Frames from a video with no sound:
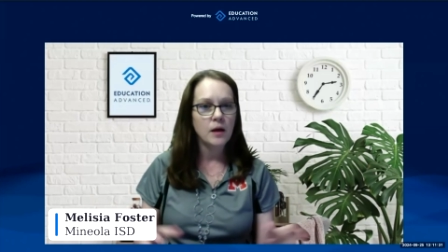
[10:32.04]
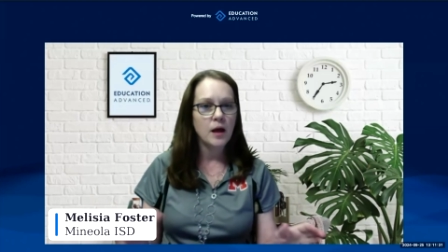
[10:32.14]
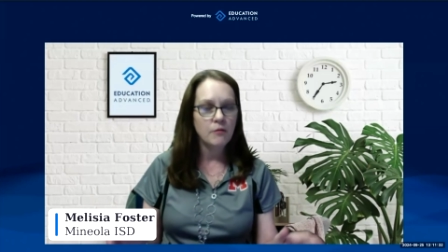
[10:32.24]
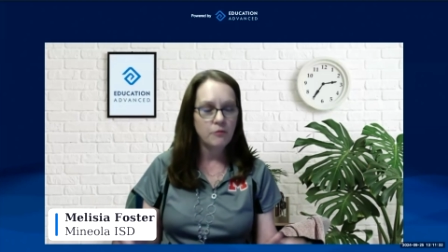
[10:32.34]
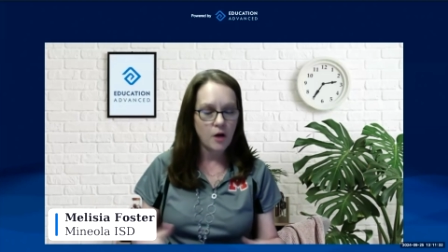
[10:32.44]

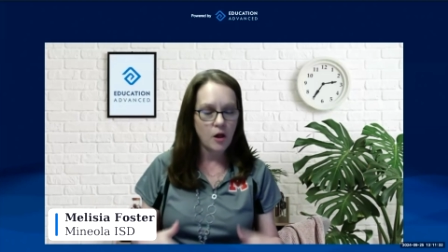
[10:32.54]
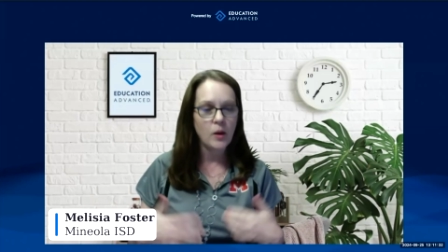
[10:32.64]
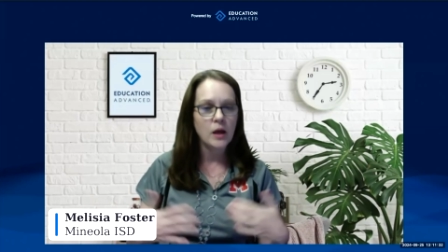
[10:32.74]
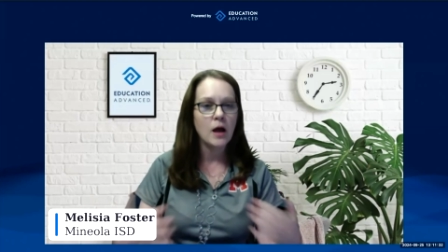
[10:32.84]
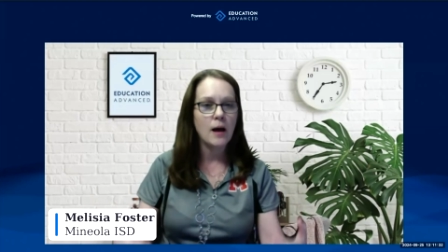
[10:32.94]
and
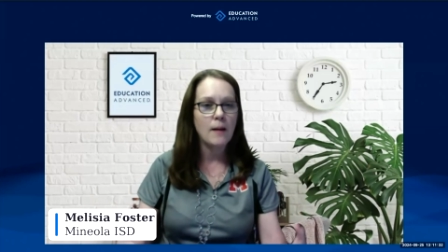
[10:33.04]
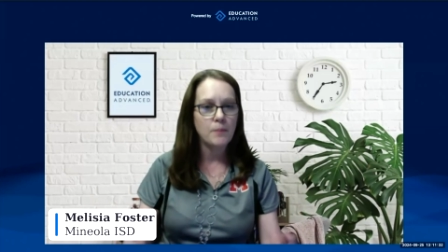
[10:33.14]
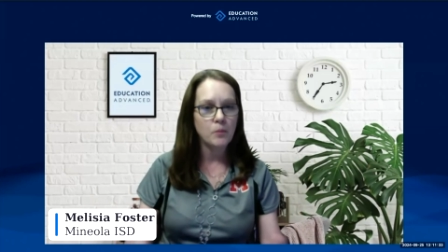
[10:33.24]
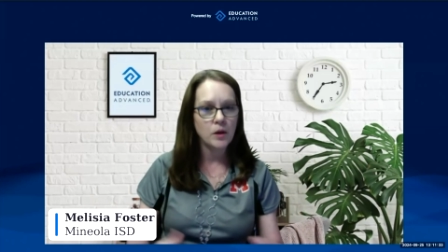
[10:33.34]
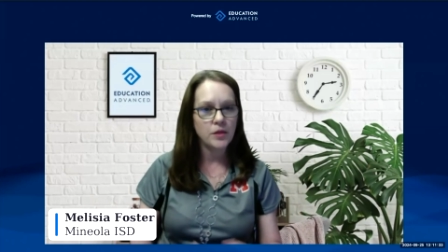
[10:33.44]
following up
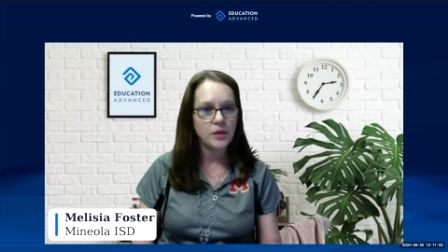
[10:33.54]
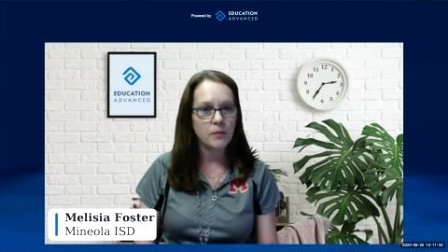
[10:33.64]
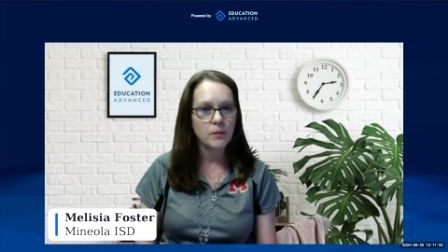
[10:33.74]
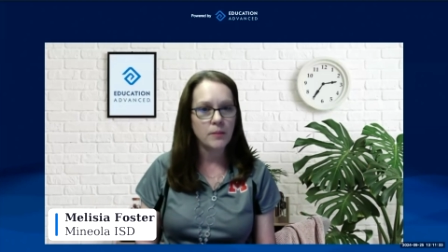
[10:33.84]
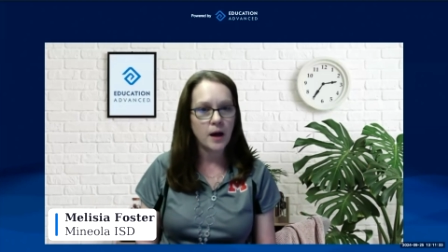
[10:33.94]
with them
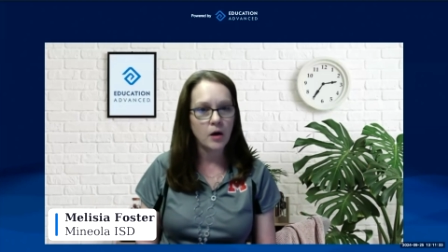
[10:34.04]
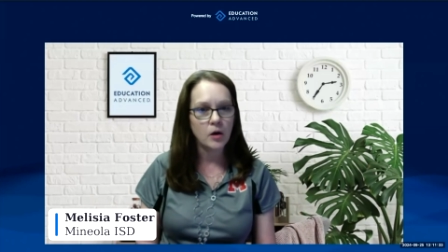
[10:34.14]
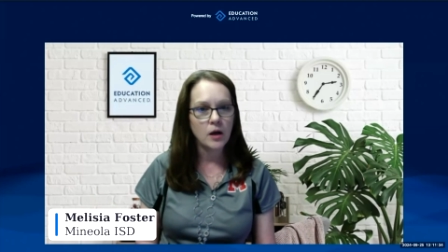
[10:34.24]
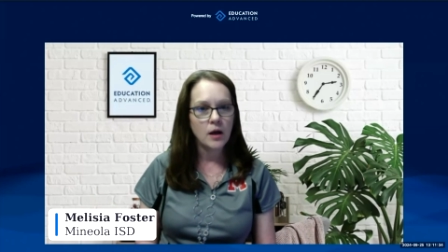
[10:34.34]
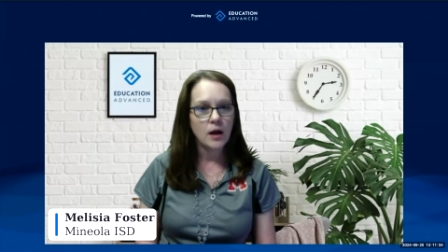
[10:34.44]
about
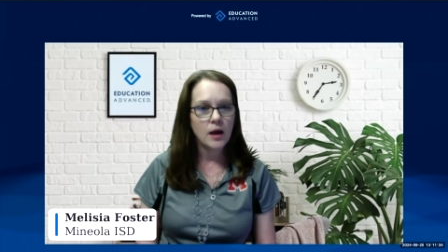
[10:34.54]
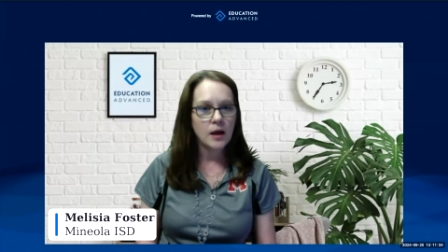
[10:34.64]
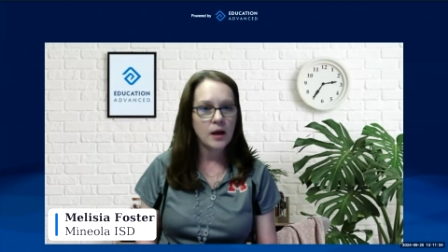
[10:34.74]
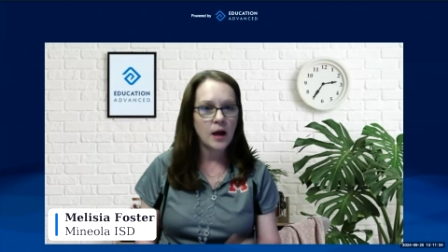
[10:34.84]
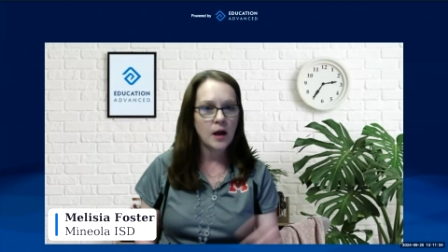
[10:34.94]
hey